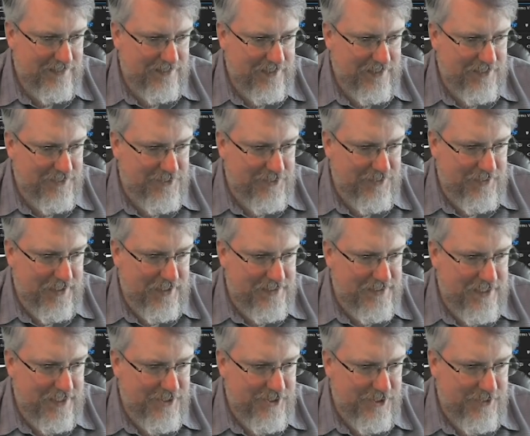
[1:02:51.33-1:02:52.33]
into that
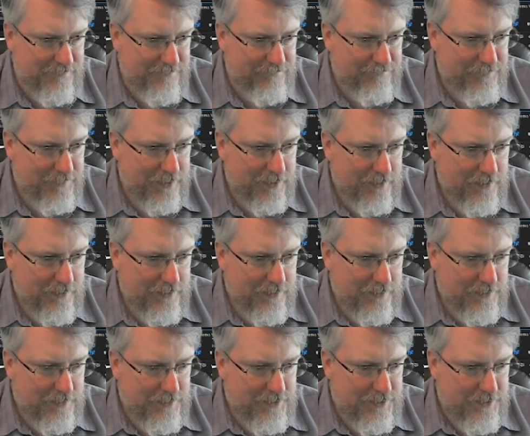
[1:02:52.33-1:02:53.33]
section.
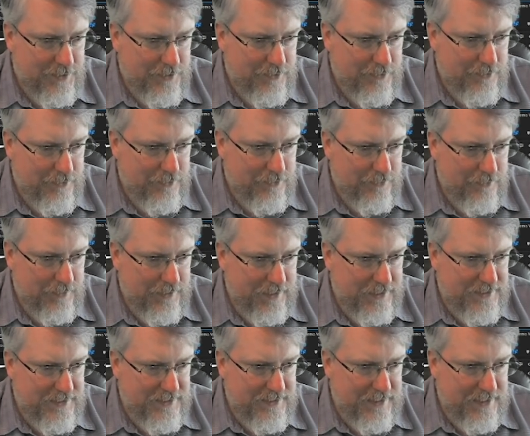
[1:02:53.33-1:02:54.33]
So
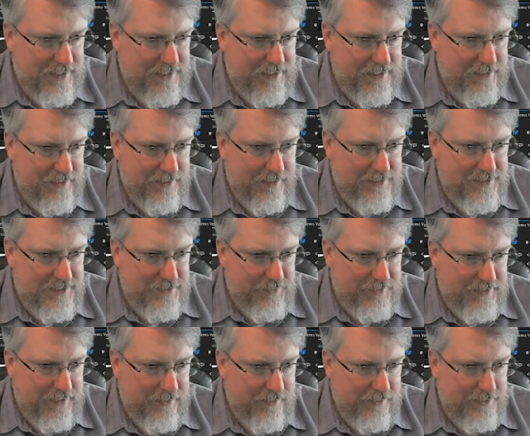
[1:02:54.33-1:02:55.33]
let's see
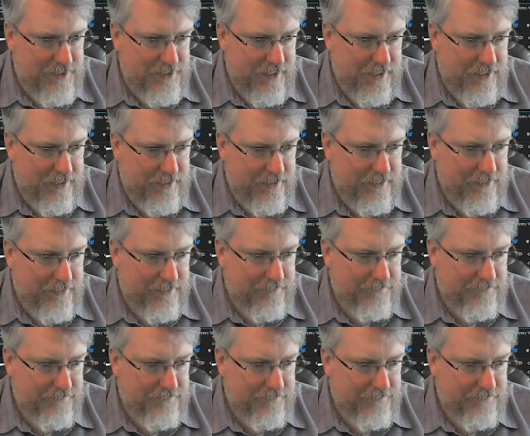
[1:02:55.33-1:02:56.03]
what that looks like.